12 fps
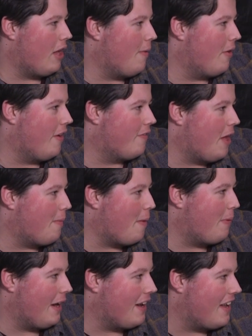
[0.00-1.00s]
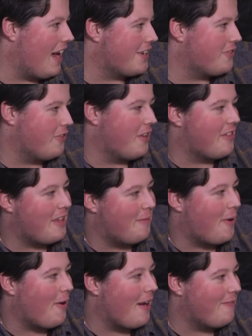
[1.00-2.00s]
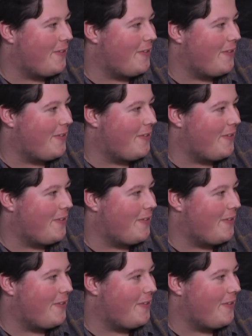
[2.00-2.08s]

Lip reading: There was an email the other day about being an extra in a cinema